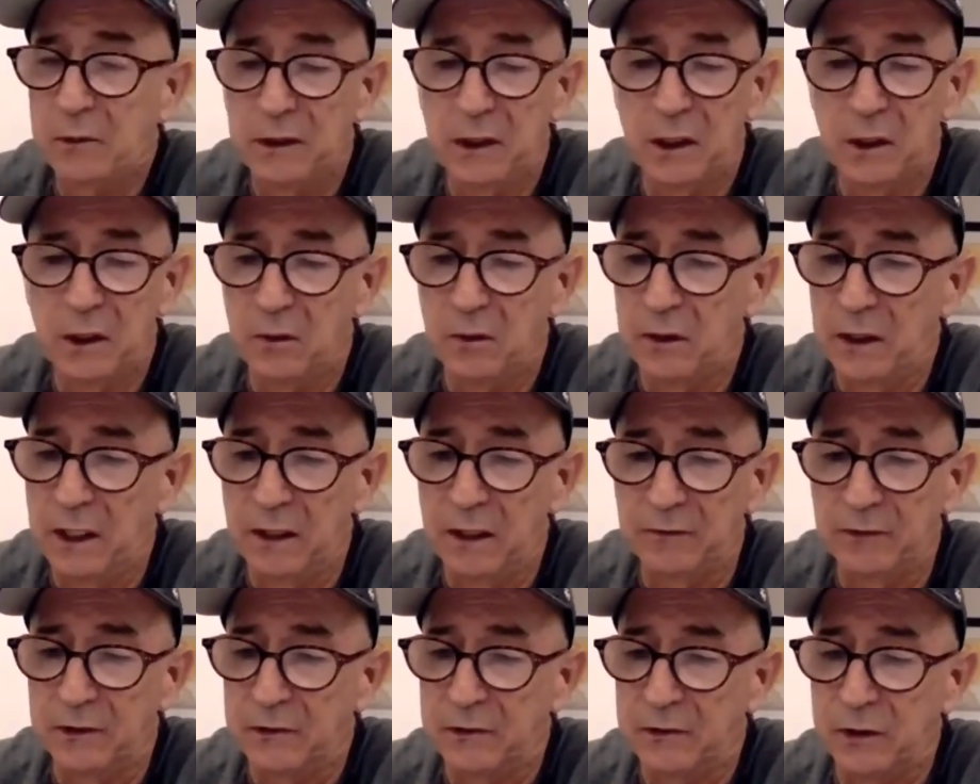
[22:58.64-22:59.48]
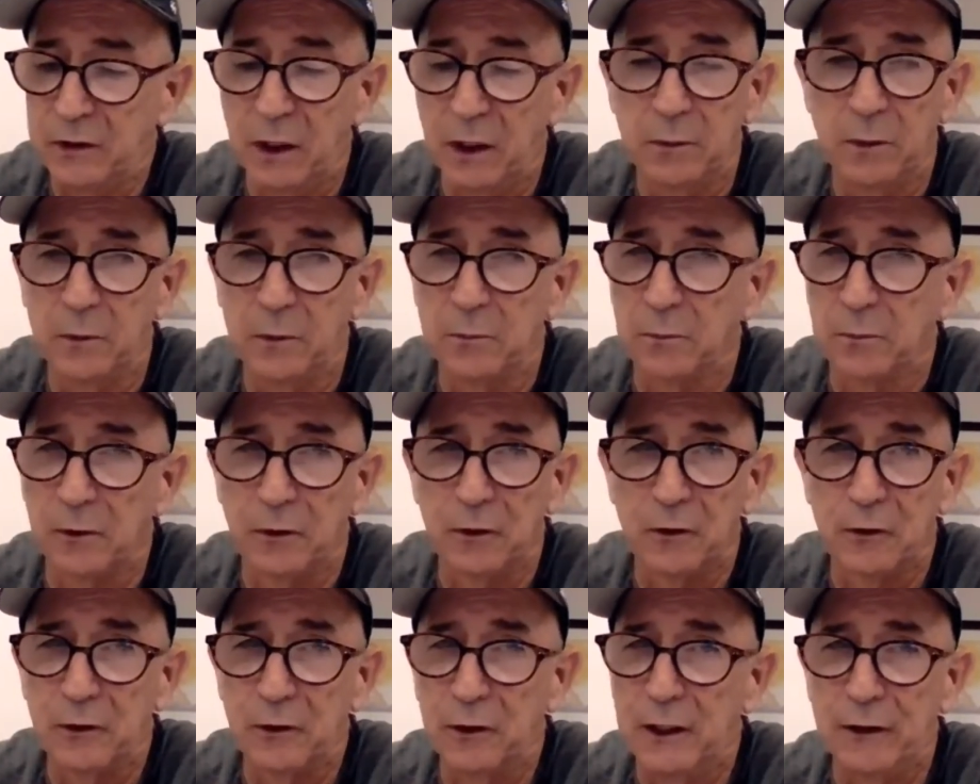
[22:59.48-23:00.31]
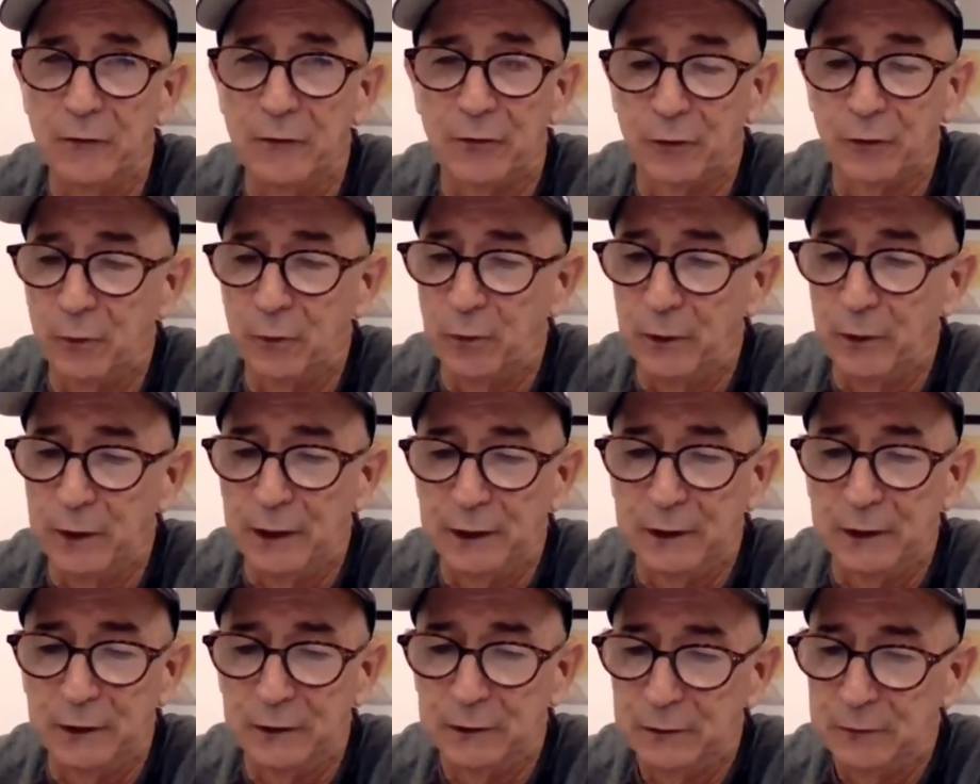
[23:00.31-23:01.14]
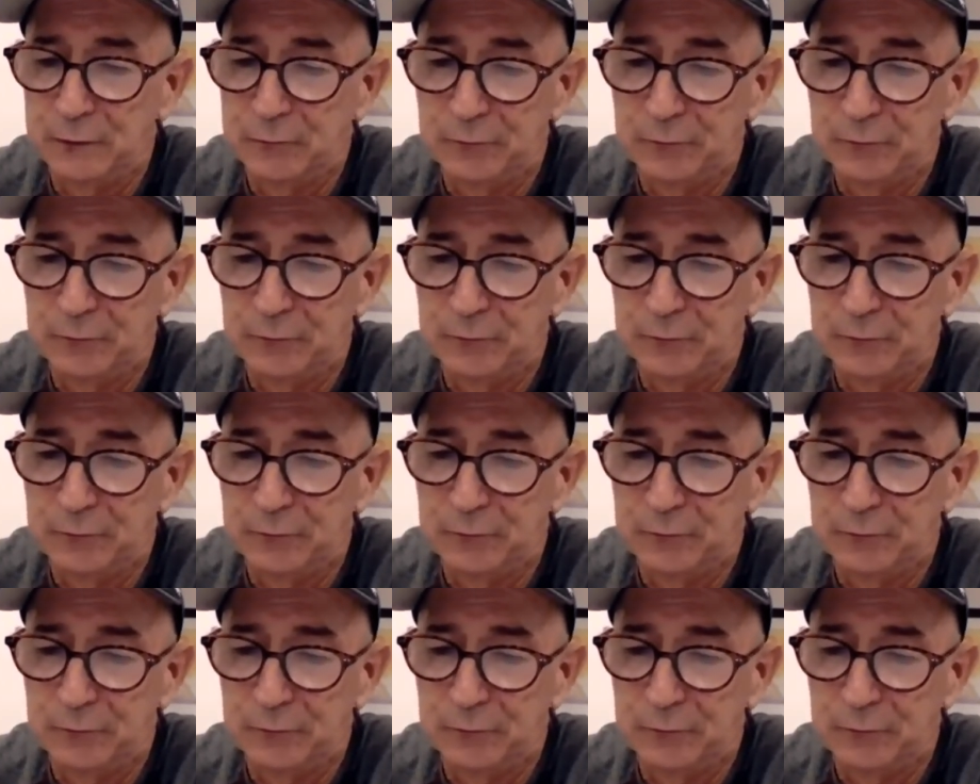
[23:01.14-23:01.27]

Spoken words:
we don't have a double murder every week.